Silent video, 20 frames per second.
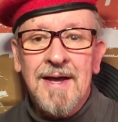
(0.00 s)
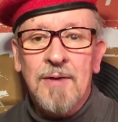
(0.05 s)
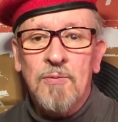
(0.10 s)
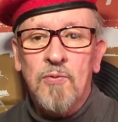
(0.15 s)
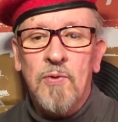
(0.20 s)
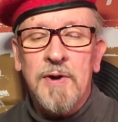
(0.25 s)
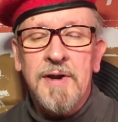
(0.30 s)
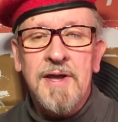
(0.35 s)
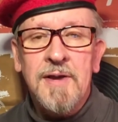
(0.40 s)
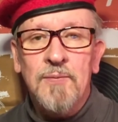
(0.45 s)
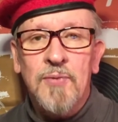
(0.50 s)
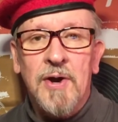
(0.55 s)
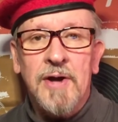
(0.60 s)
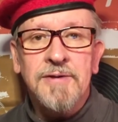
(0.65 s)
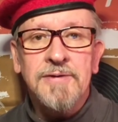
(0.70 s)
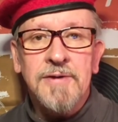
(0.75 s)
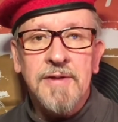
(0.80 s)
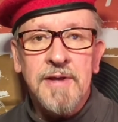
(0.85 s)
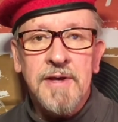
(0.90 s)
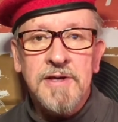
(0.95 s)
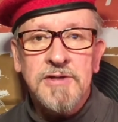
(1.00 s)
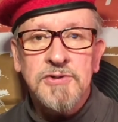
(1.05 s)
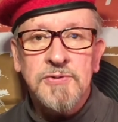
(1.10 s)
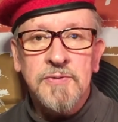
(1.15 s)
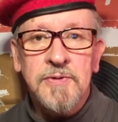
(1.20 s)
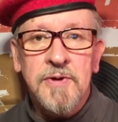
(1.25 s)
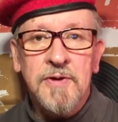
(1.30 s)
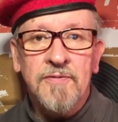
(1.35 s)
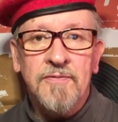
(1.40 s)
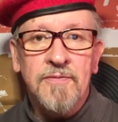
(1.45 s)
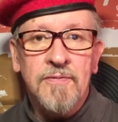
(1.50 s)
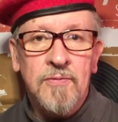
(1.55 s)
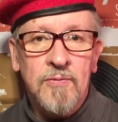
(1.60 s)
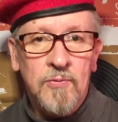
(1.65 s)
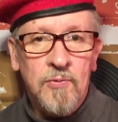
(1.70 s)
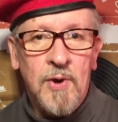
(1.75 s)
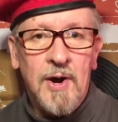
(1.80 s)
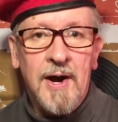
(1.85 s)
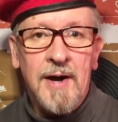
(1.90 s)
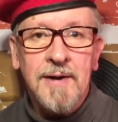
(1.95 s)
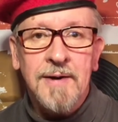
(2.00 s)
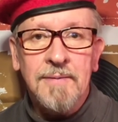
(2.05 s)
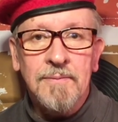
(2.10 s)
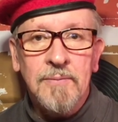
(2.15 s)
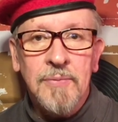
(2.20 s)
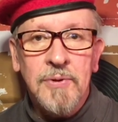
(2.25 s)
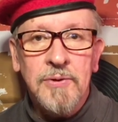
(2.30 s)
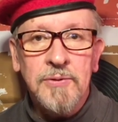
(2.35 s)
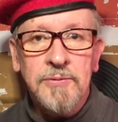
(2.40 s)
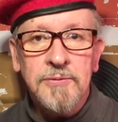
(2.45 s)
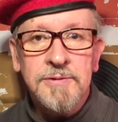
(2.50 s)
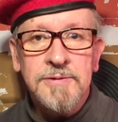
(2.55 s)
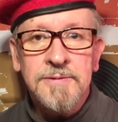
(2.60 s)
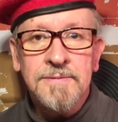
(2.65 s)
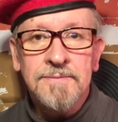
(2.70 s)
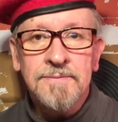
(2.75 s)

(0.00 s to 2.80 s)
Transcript: what he brought to the history of rock and blues.